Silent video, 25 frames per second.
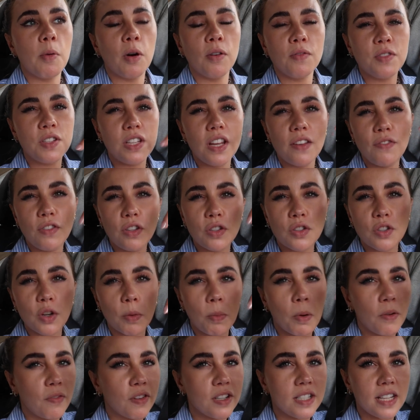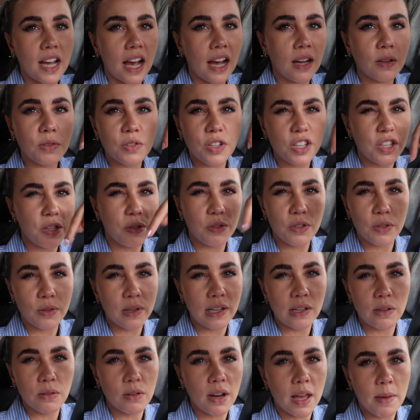Obviously if you stop off at towns, like, you do
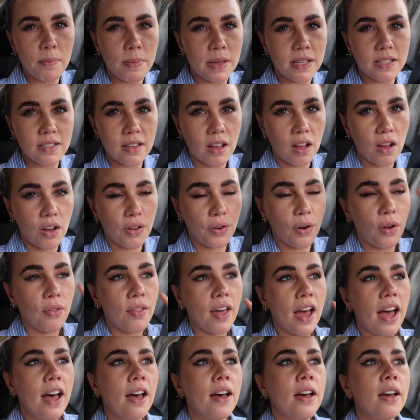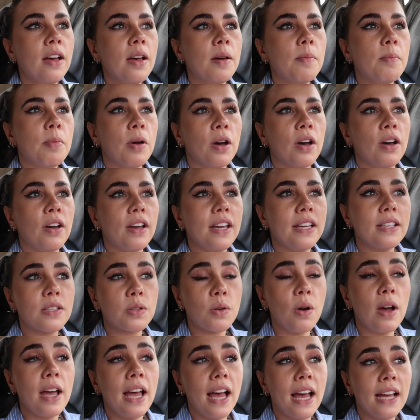little like bits that aren't on that, but it's
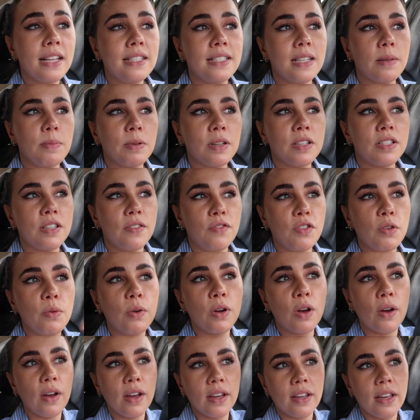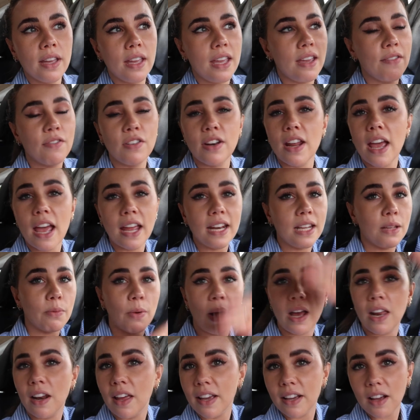quite handy because if you were going even
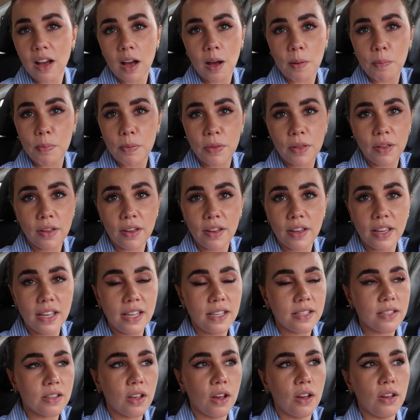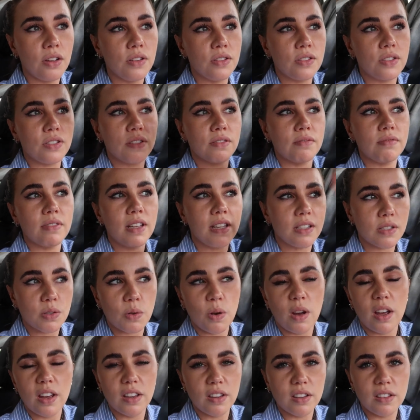anywhere like up the east coast, it's
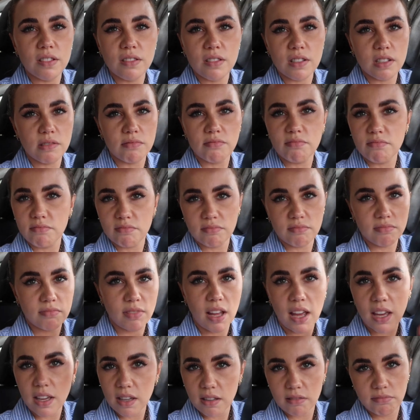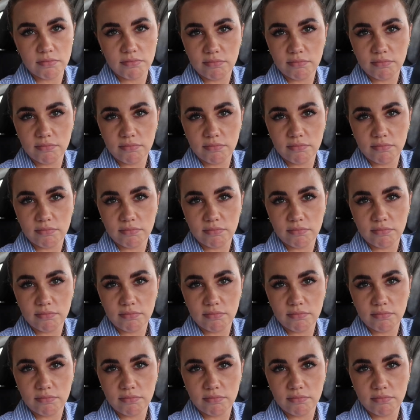quite a good like